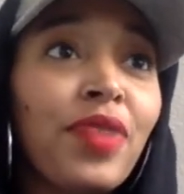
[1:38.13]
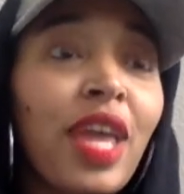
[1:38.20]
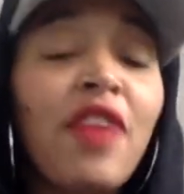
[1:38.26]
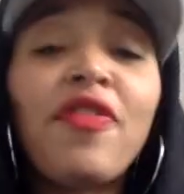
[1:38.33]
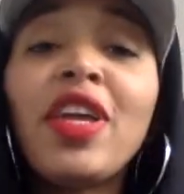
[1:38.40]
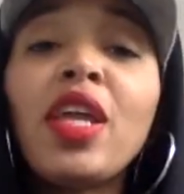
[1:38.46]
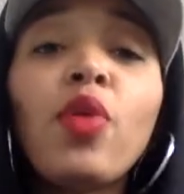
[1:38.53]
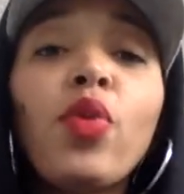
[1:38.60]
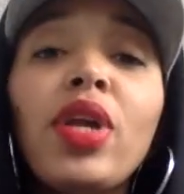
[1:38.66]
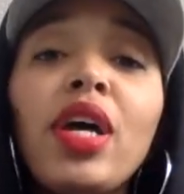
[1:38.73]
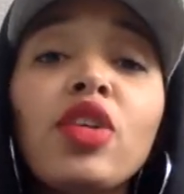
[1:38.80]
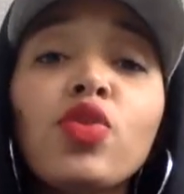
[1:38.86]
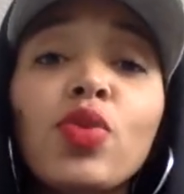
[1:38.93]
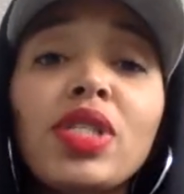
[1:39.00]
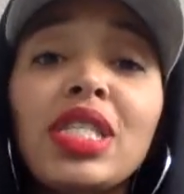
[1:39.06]
If anyone
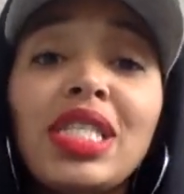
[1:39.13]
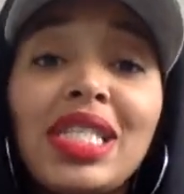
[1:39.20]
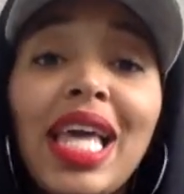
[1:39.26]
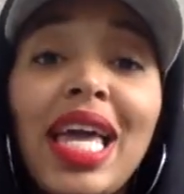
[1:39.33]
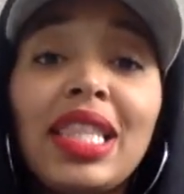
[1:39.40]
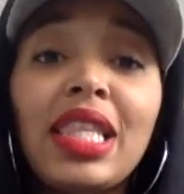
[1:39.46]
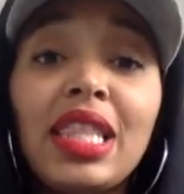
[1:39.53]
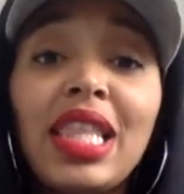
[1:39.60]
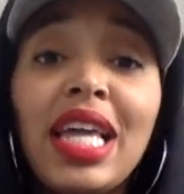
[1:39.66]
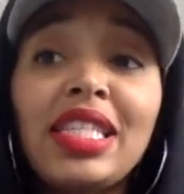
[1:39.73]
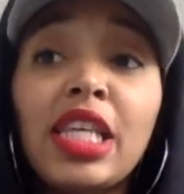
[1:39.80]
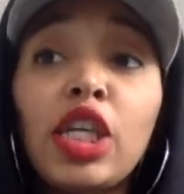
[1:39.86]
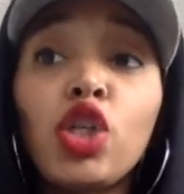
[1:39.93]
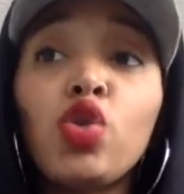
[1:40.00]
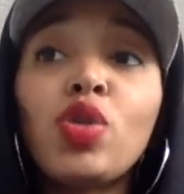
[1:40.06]
else was to say the things
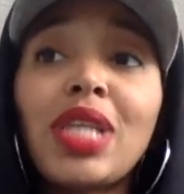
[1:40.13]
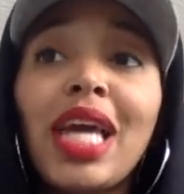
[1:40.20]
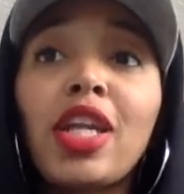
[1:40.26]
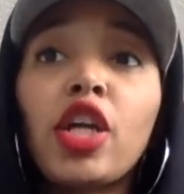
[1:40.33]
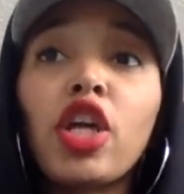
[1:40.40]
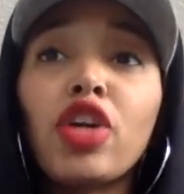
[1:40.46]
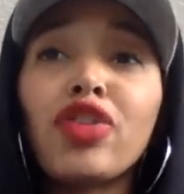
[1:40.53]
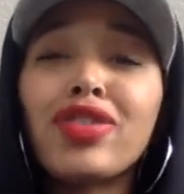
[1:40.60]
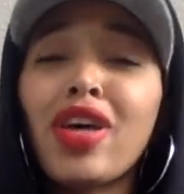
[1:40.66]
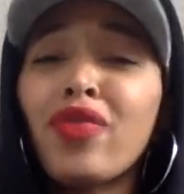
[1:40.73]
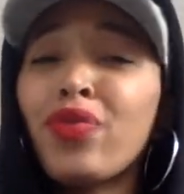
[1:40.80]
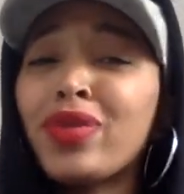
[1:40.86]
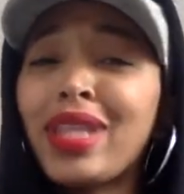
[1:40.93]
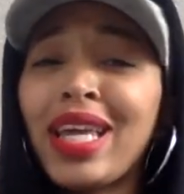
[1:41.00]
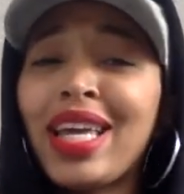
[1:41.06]
that you say to
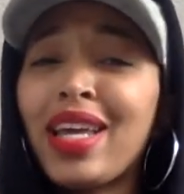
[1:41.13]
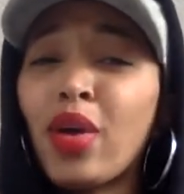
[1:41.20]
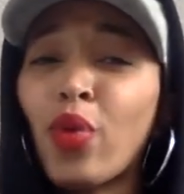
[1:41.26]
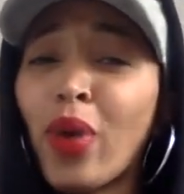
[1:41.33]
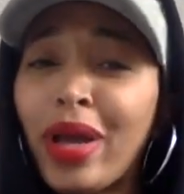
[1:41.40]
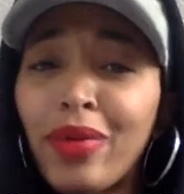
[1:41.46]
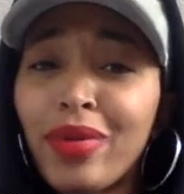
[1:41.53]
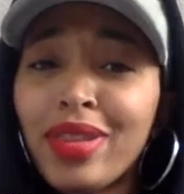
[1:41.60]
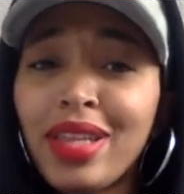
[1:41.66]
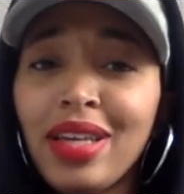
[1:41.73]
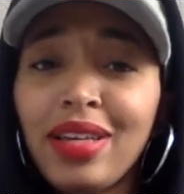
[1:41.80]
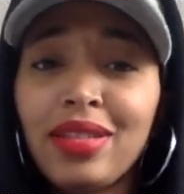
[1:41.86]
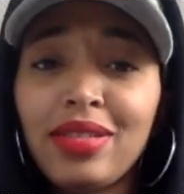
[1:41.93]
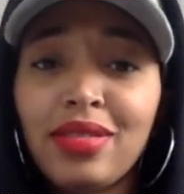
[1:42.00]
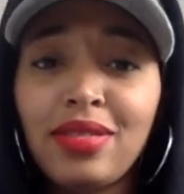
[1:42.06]
yourself, would they get away with it?